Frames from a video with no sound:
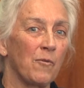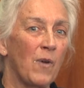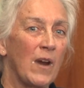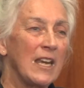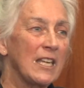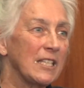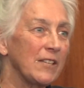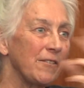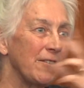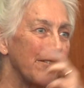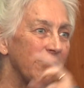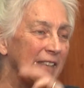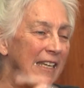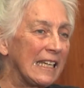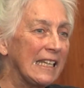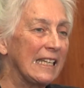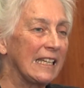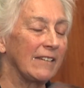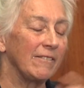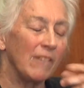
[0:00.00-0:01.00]
ways of
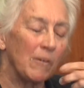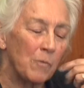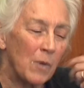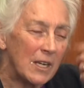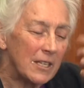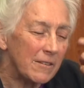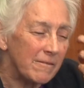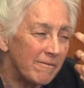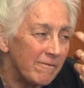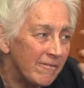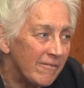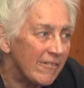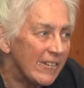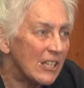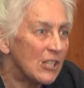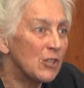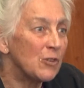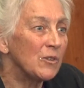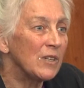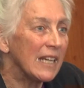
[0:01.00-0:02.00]
thinking, ways of
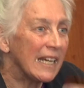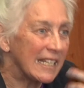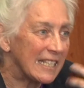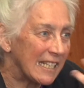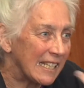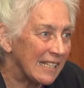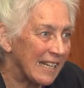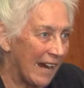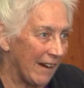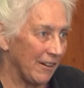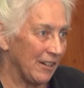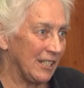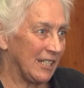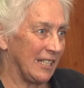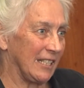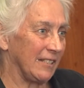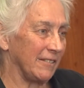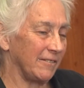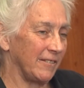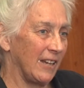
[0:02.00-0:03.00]
visualizing
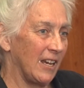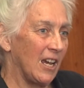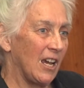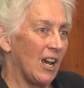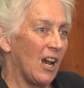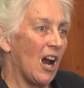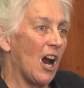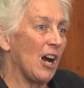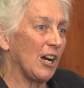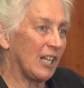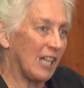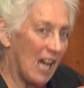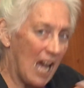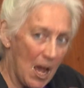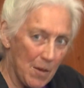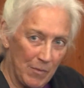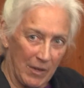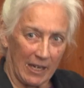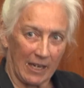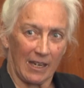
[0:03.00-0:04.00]
narrative are
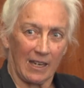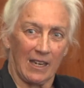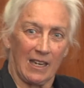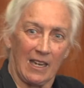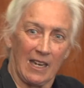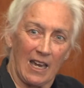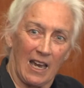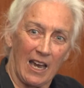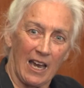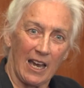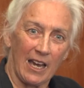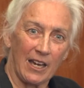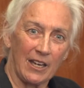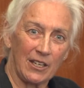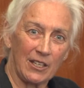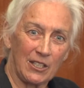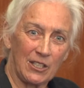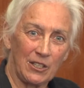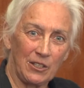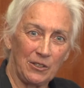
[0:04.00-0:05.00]
coming
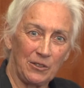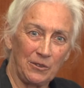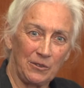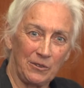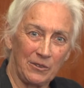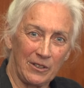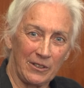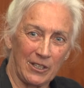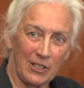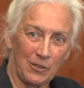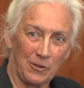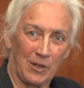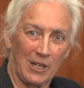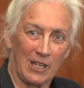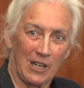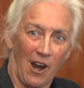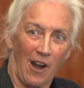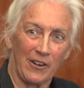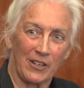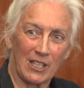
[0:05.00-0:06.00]
to the
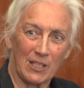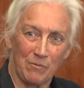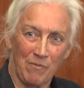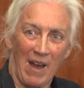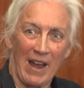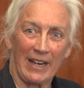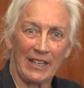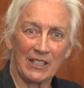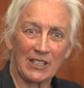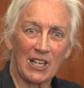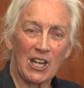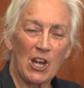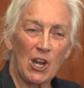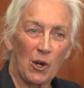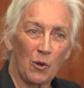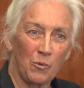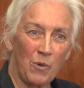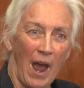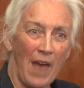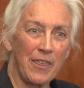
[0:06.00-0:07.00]
Greek artist minds,
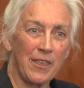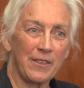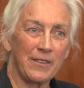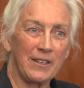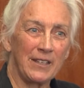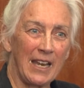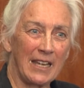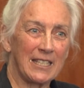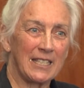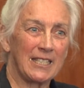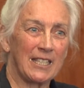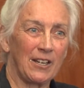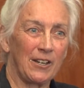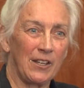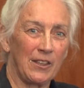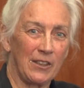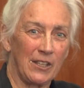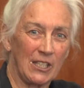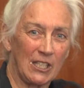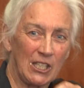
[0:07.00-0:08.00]
rather than
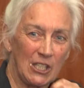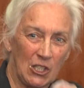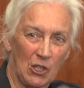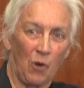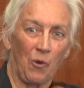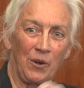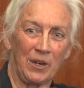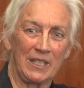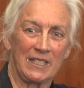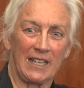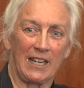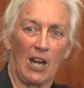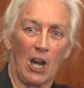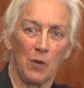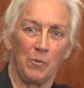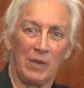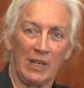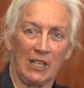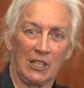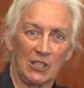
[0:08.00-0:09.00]
necessarily the stories that
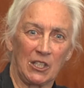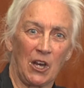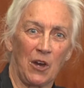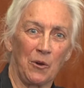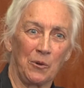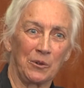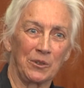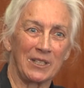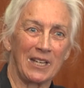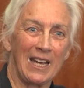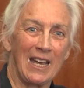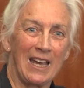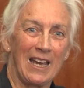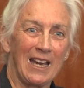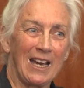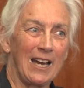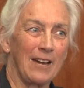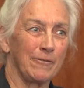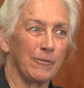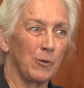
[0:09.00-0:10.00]
are being told,
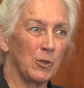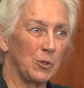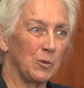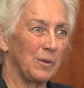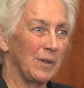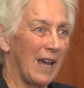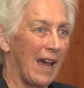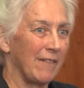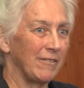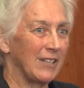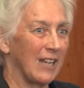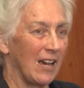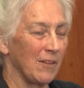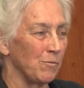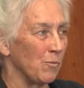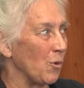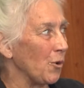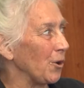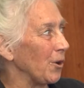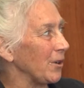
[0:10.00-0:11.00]
for which we'd have to have
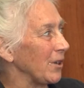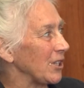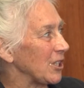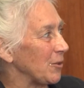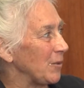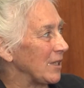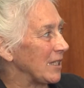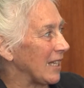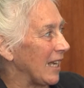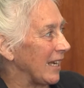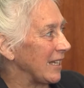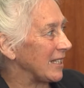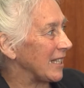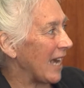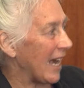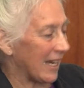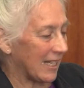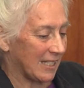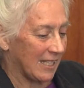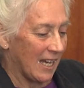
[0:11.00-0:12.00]
more, shall we say,
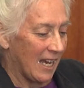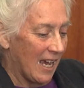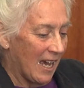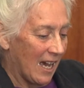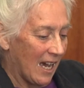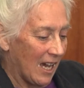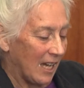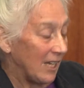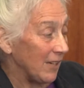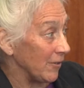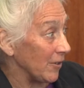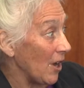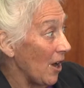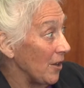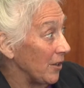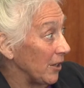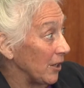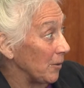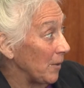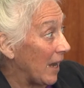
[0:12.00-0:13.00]
text, even
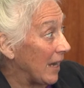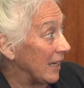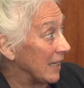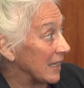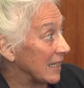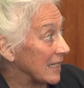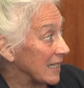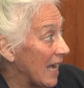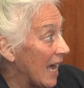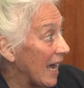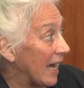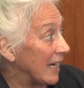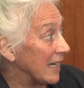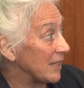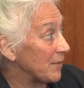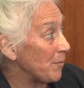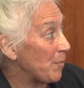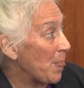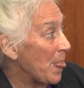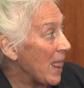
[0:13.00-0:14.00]
on the Iranian side.
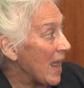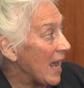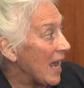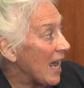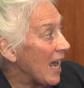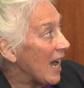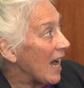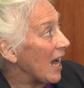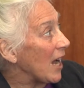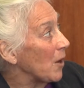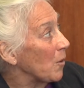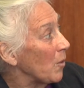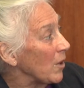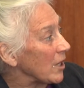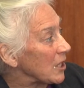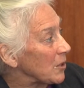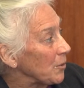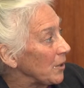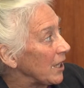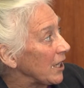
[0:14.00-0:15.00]

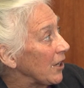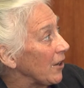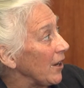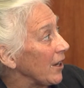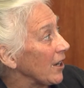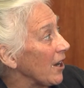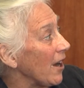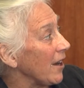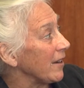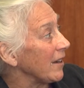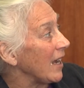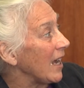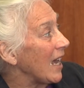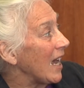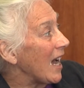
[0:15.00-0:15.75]
What's really going on?